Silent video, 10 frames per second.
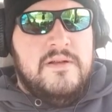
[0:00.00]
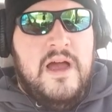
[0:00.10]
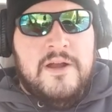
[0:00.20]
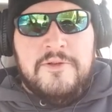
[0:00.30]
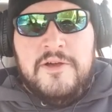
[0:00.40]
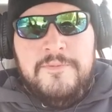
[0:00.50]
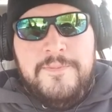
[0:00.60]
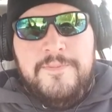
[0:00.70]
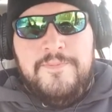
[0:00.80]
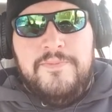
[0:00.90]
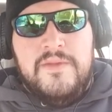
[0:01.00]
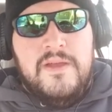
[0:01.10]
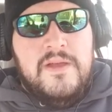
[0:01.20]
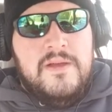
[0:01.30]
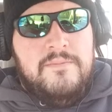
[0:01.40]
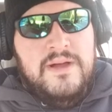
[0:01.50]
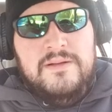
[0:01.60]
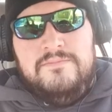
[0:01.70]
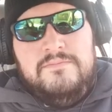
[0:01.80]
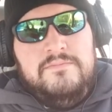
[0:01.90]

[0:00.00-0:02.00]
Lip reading: I don't know. But